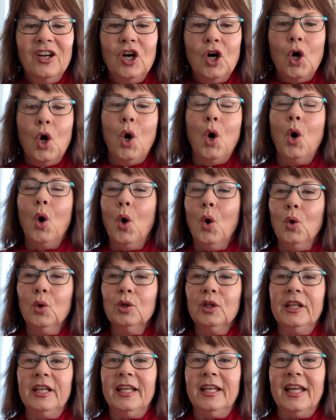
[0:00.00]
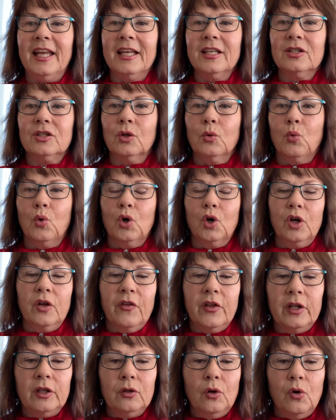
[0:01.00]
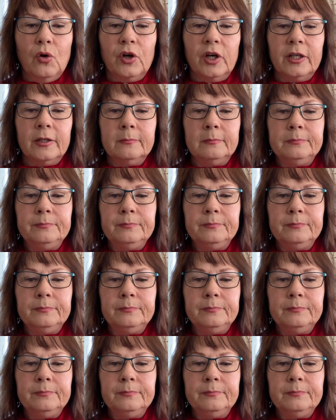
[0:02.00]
Holy is the word of the Lord.